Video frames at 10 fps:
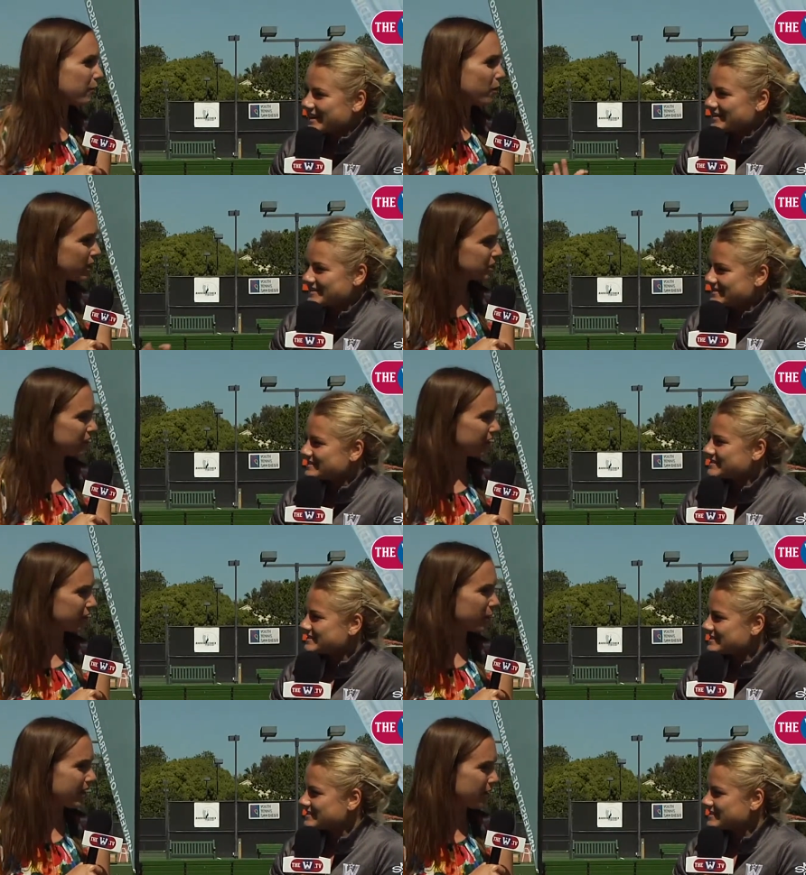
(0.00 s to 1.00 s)
Speaker 1: but what do you think of
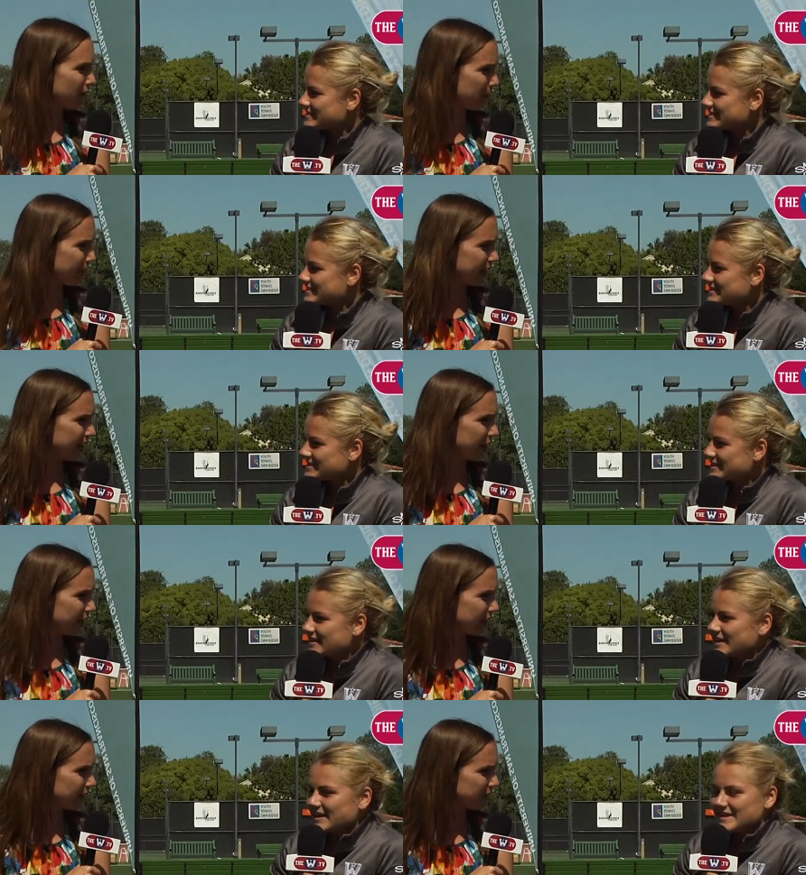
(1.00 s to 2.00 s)
the way they were all playing out
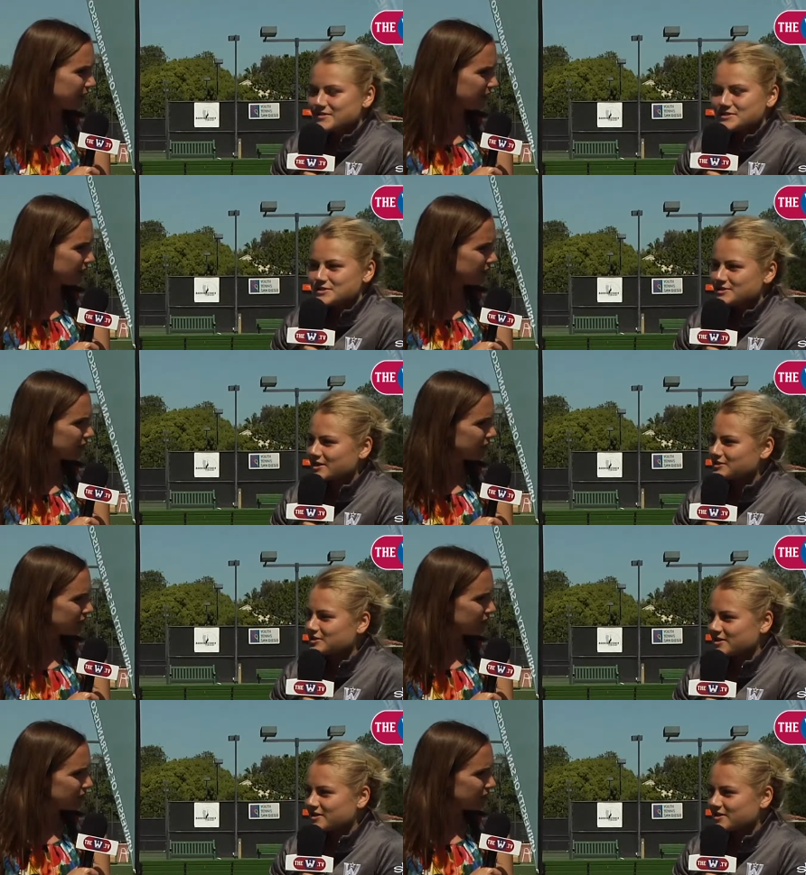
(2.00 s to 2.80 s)
there?
Speaker 2: There was such a good